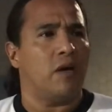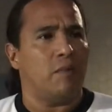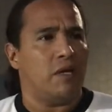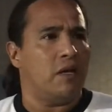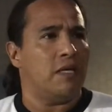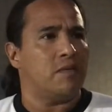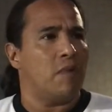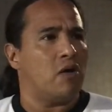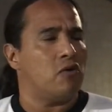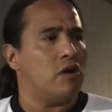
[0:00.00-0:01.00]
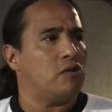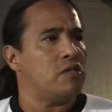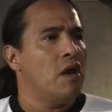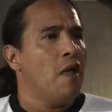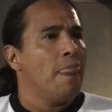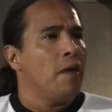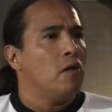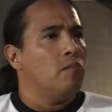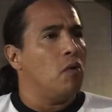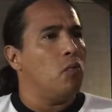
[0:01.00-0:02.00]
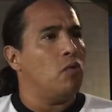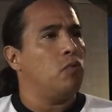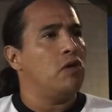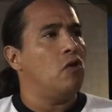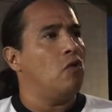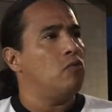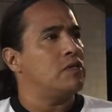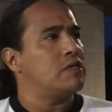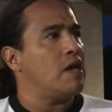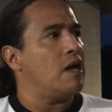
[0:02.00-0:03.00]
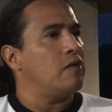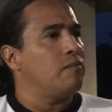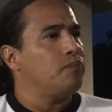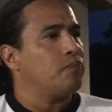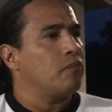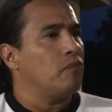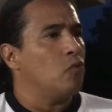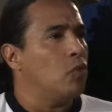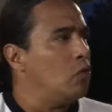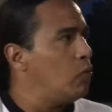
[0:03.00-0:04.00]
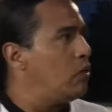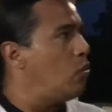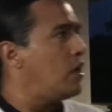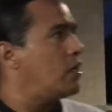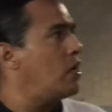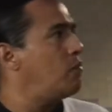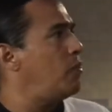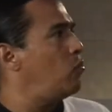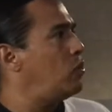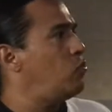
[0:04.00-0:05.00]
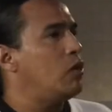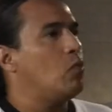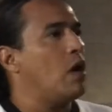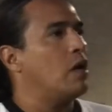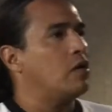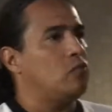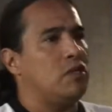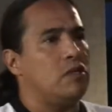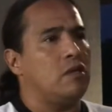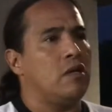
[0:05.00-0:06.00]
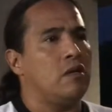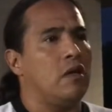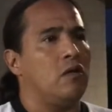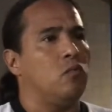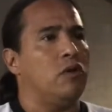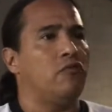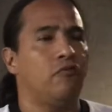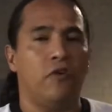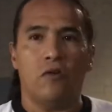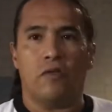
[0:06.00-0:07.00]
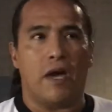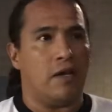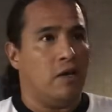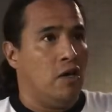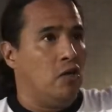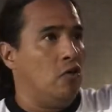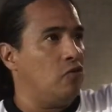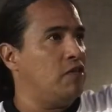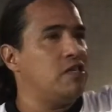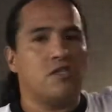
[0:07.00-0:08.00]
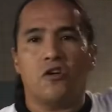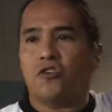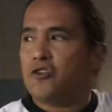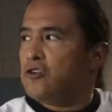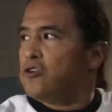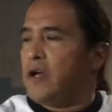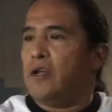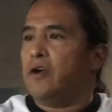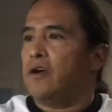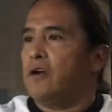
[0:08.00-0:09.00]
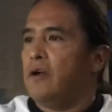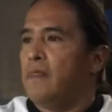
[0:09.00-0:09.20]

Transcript: I mean, a nice modern house. But what we know is that when we wake up and when we walk and we feel that, this is our church right here.